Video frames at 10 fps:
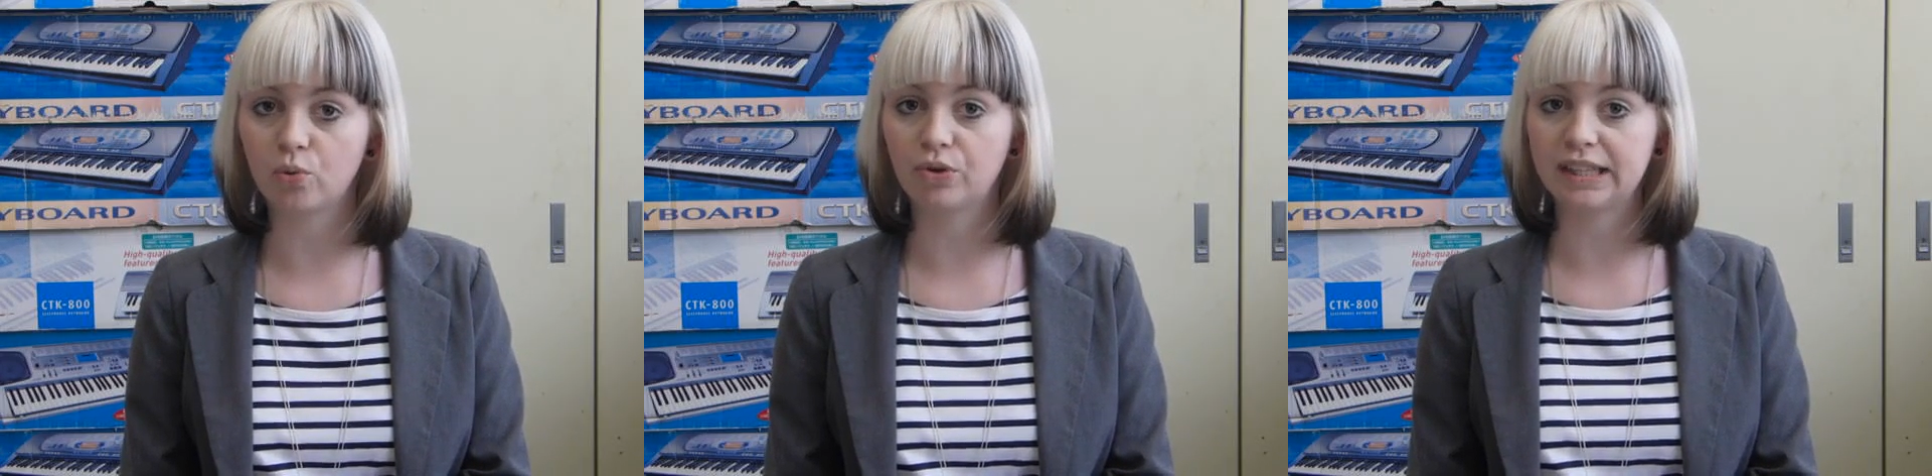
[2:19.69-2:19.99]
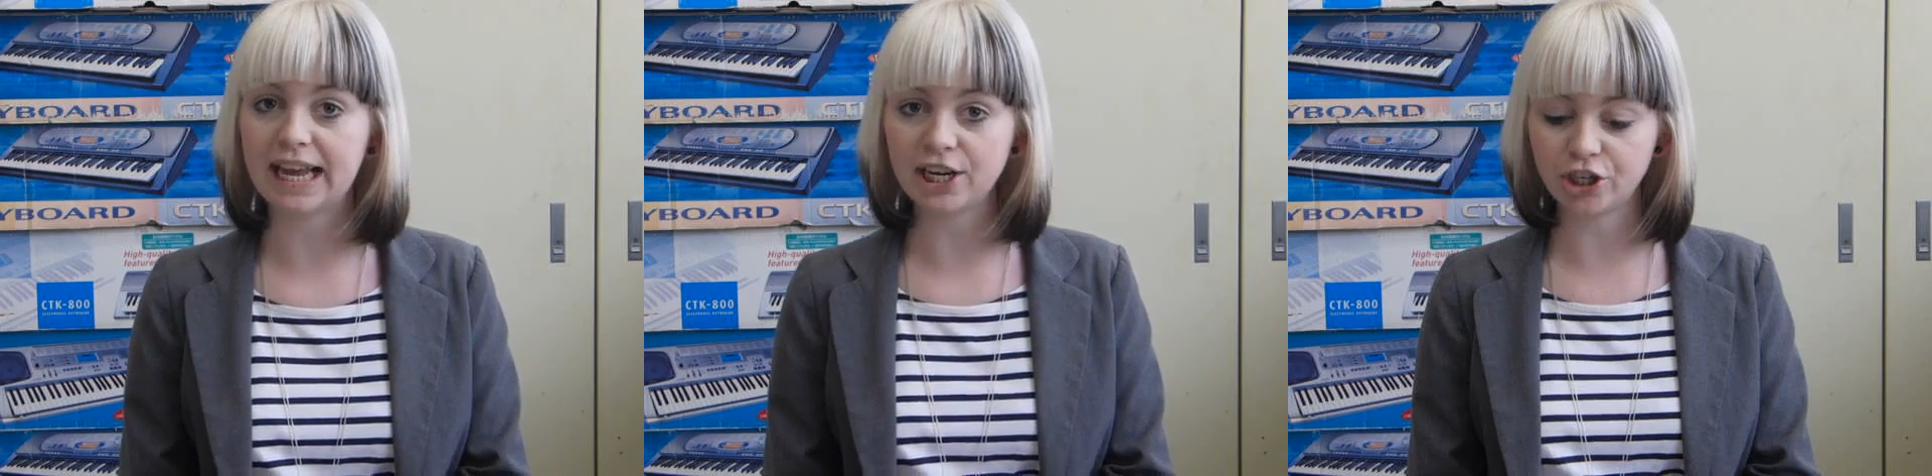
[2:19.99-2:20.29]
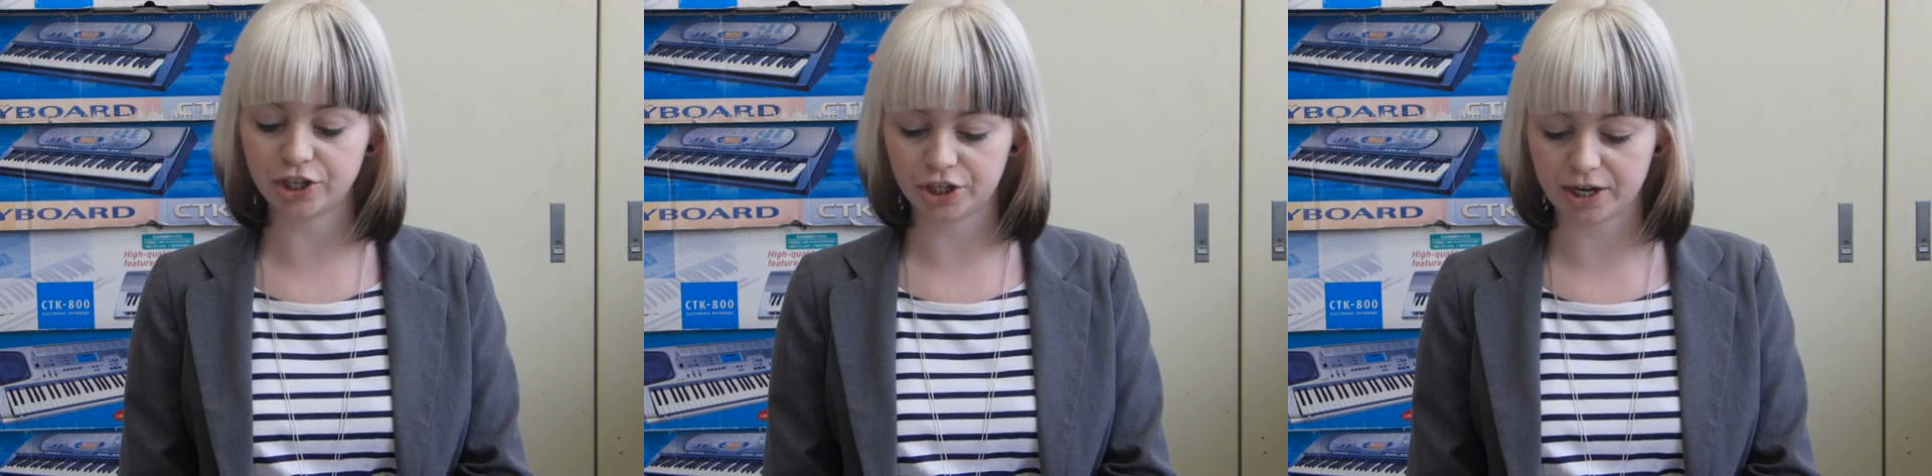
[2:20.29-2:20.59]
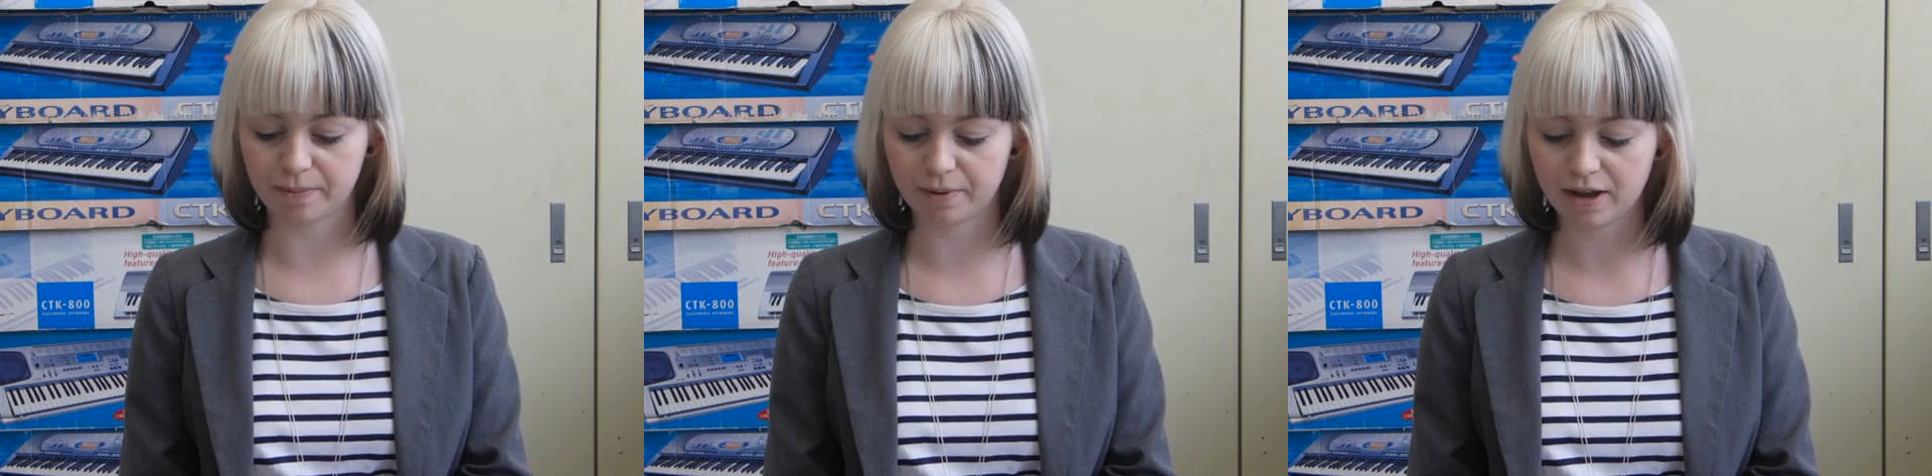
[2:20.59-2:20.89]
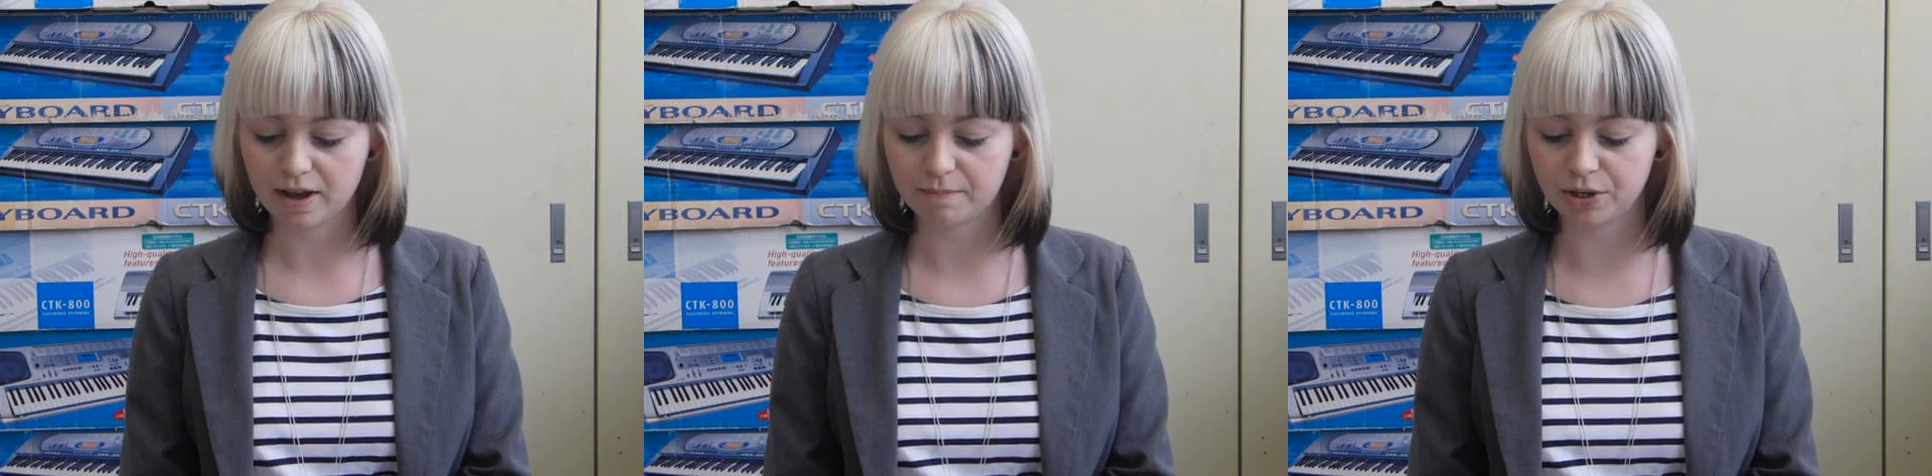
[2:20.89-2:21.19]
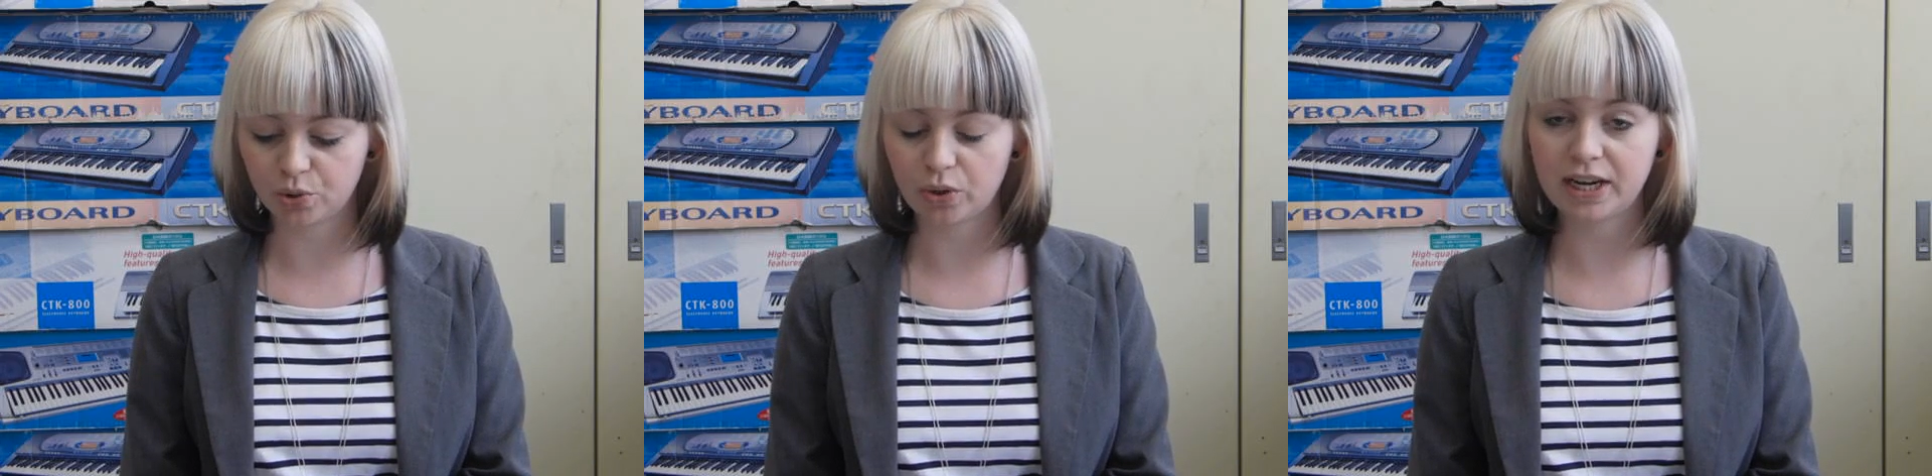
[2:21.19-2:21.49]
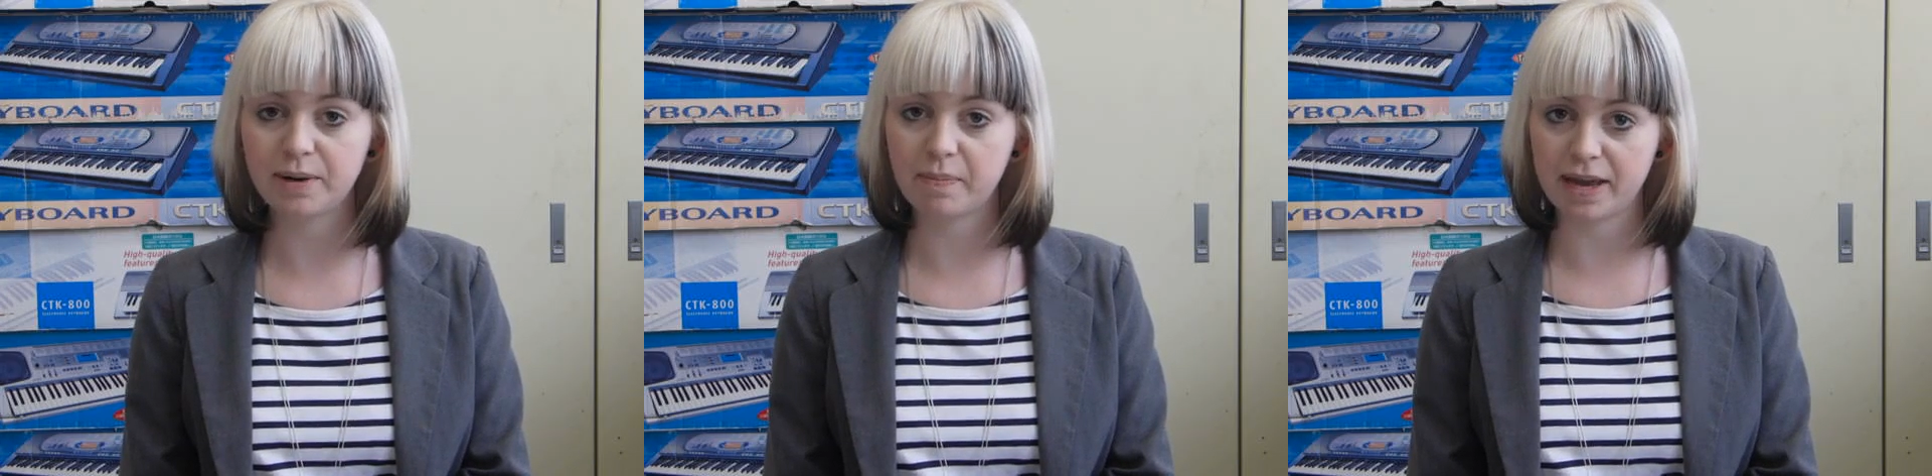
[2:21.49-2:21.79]
relationship
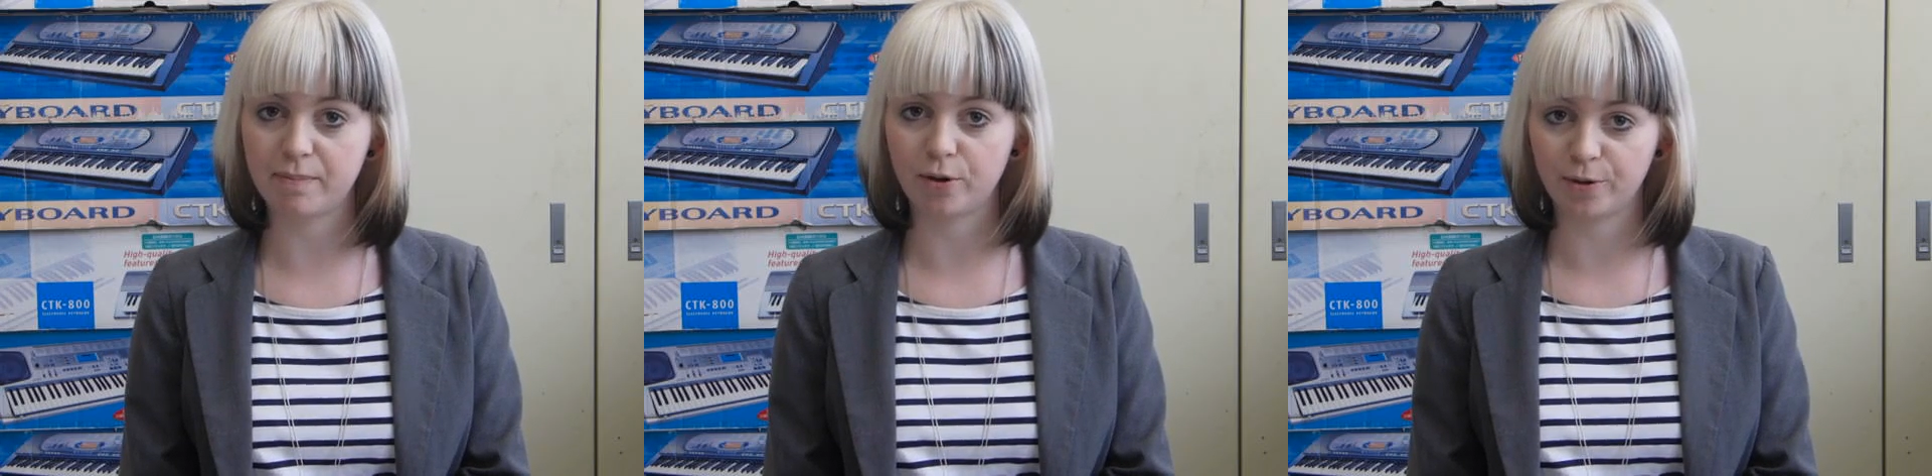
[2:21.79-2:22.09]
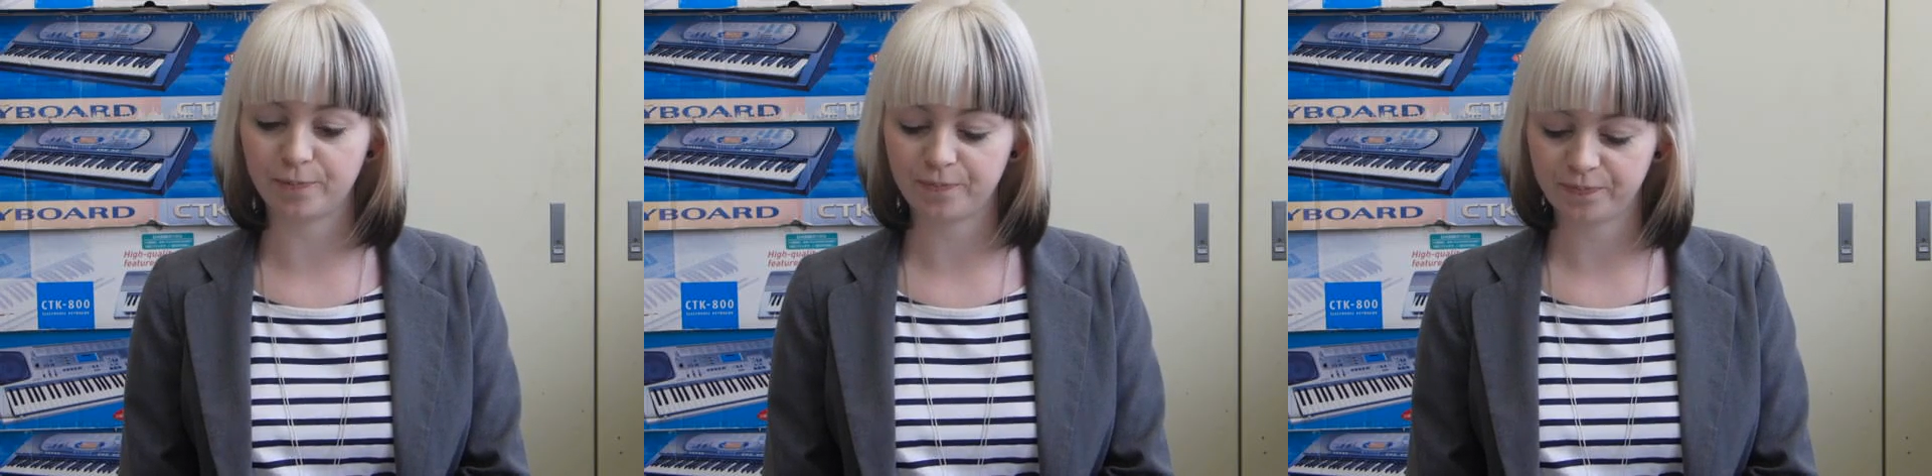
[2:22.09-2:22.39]
between people.